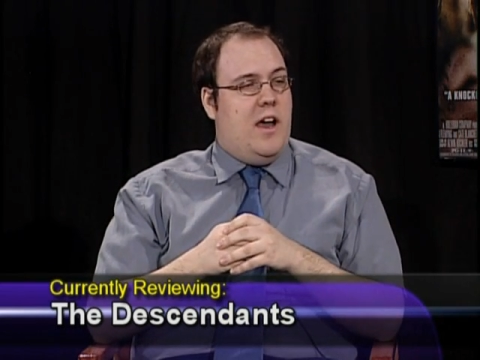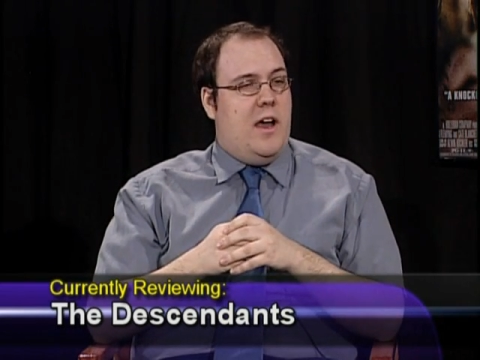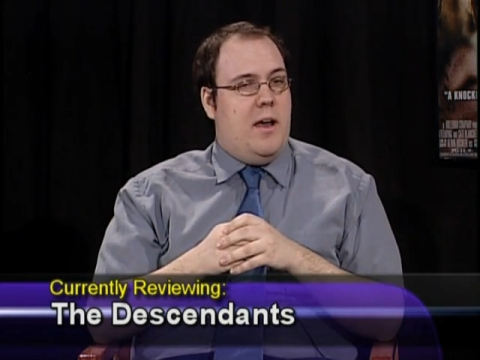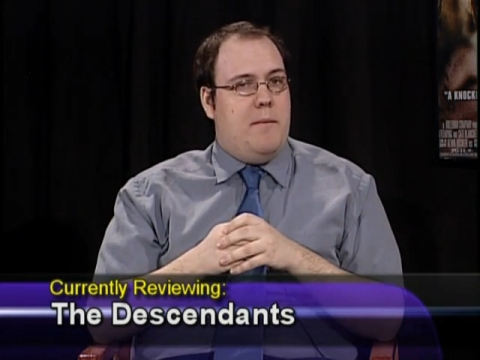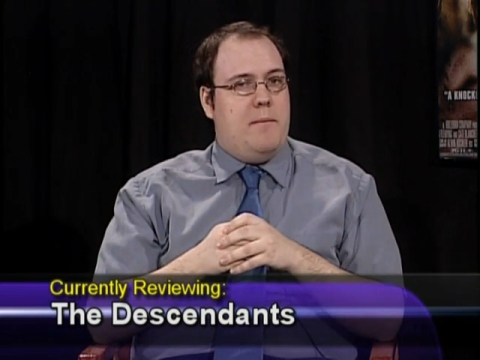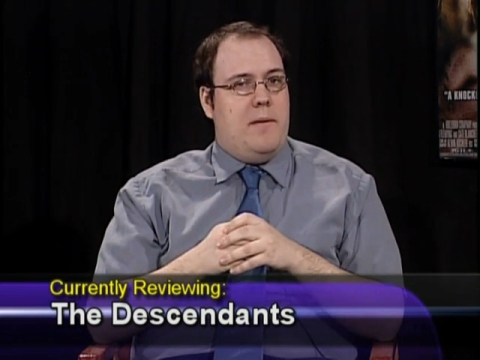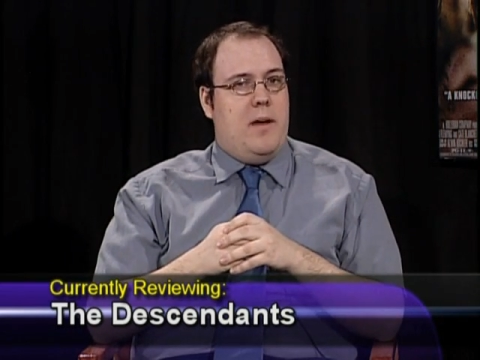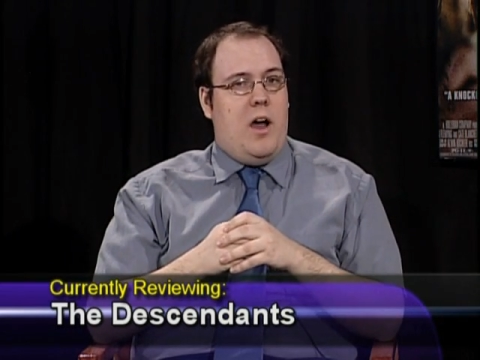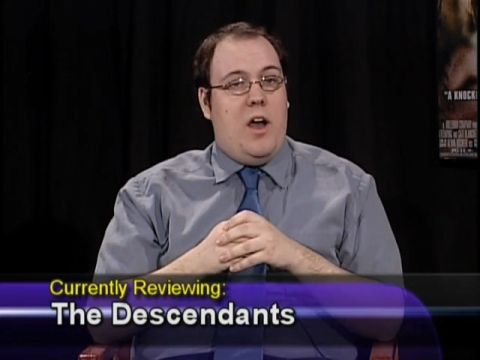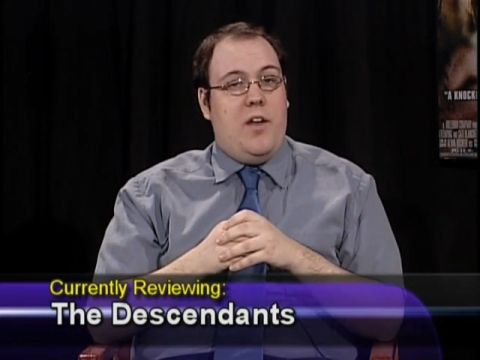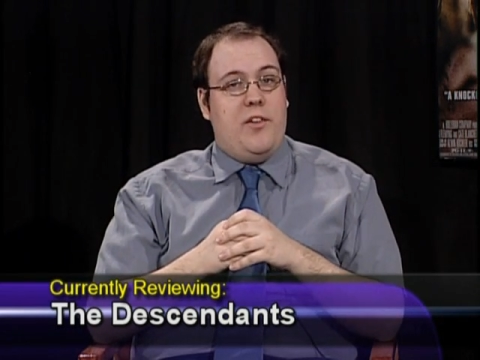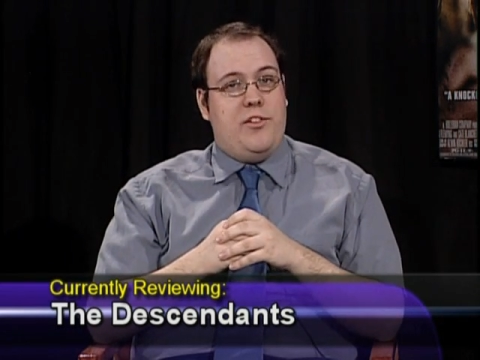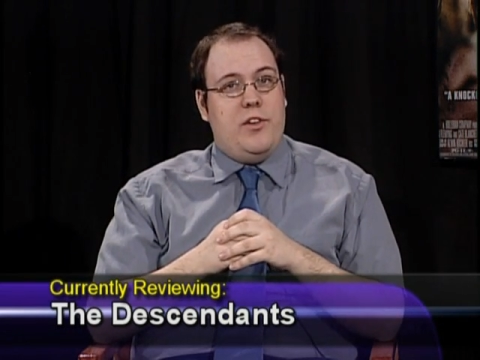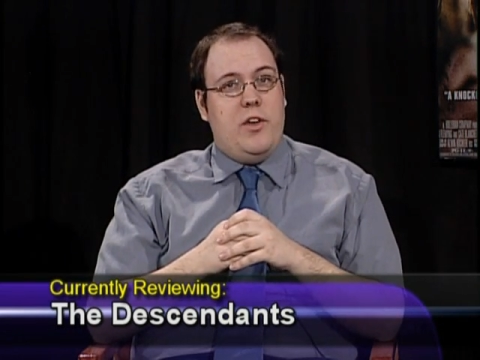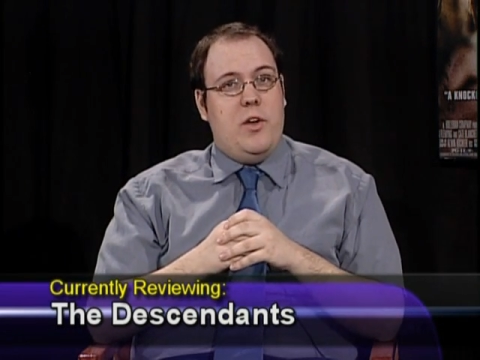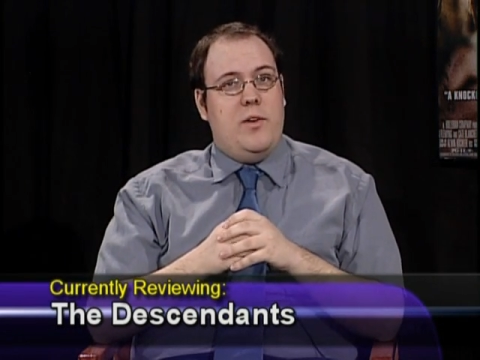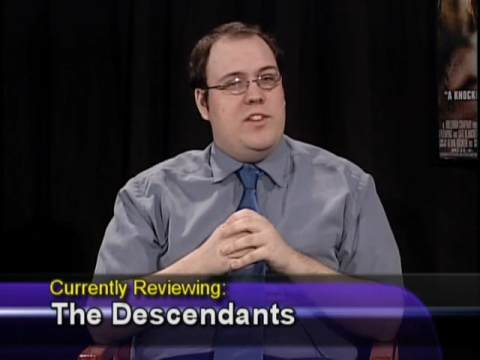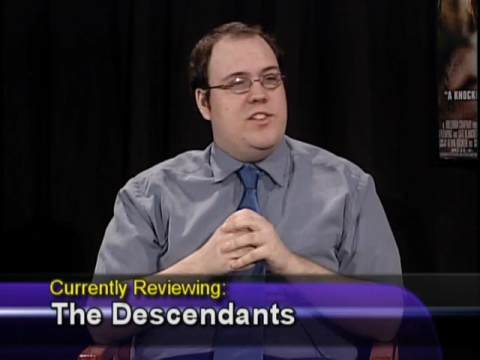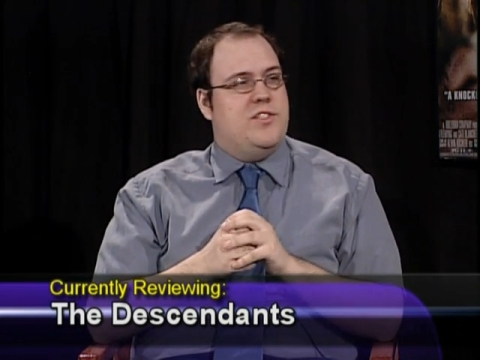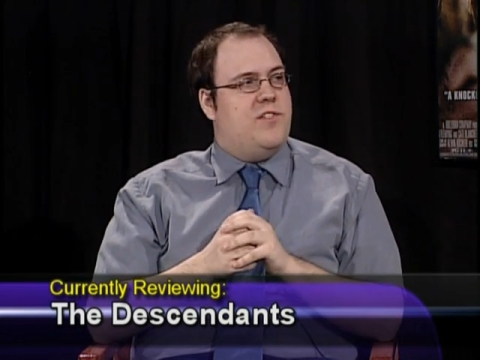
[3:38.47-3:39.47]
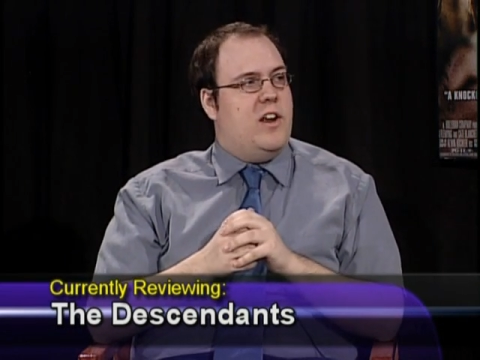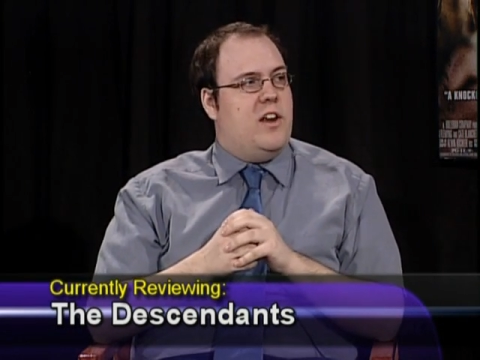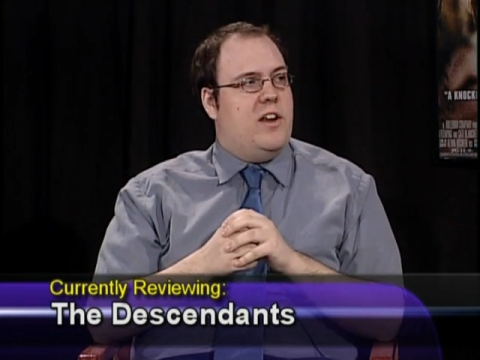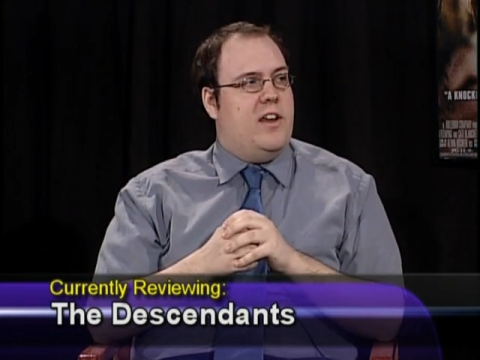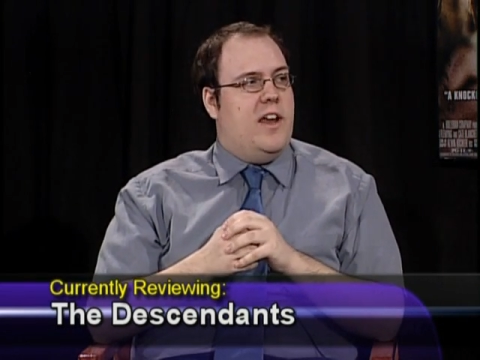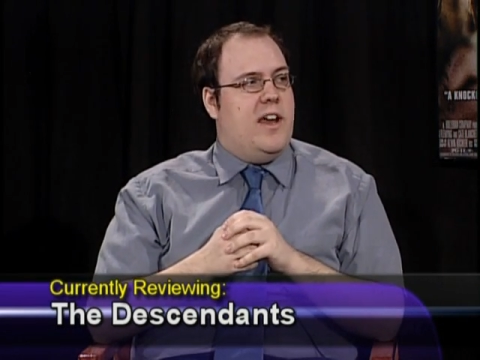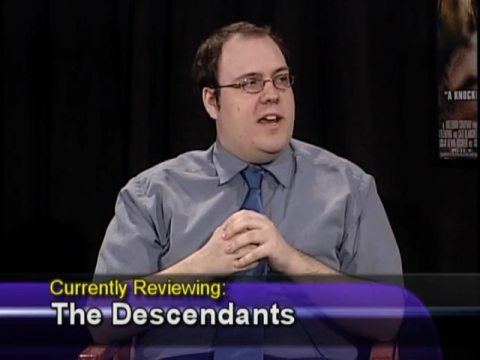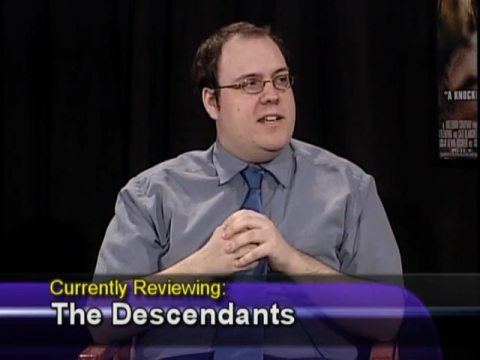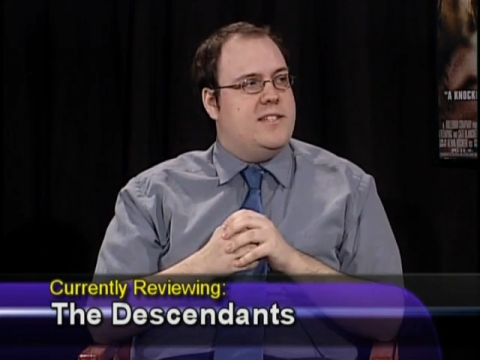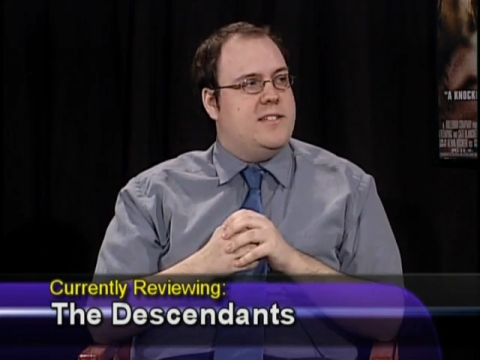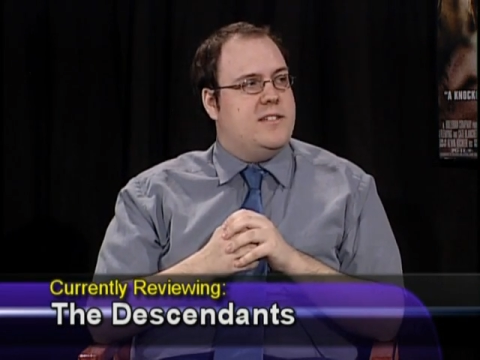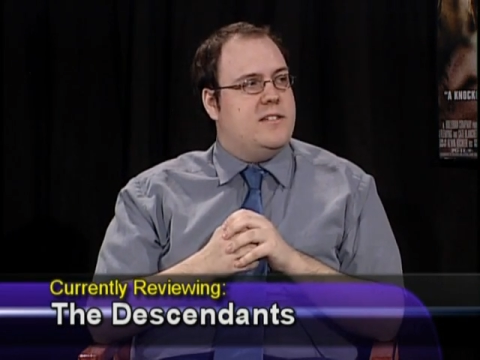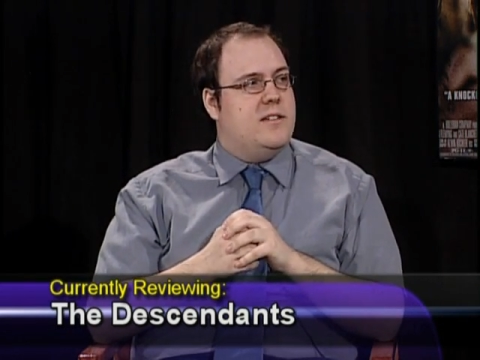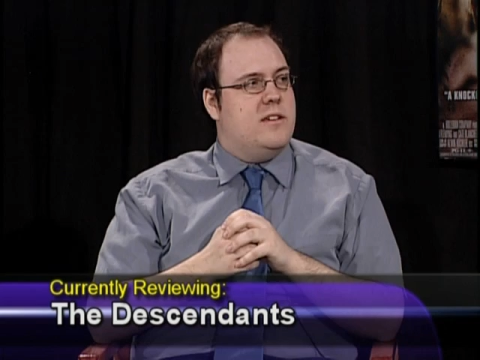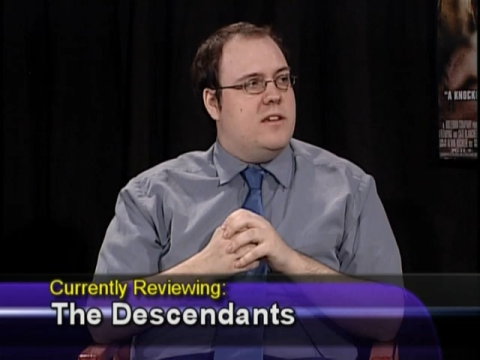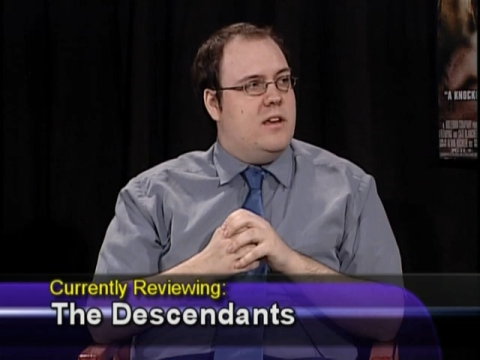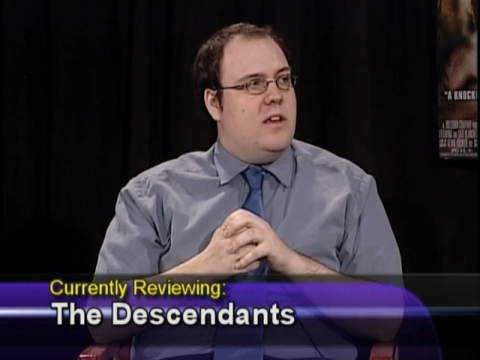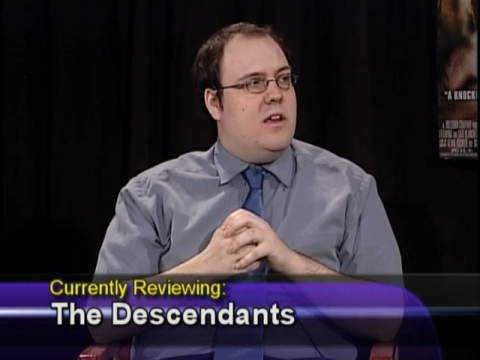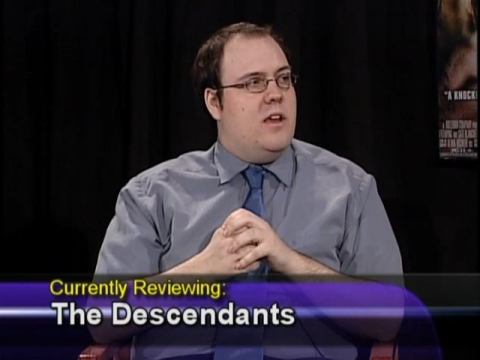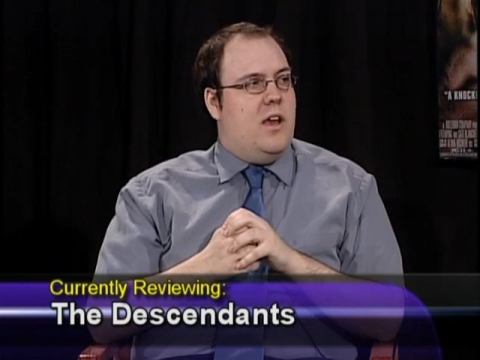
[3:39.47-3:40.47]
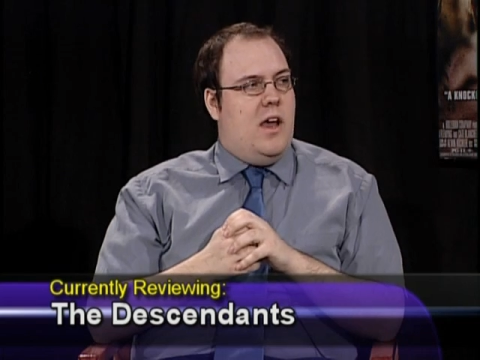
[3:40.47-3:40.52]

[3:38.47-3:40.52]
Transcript: also is very nice. Yeah.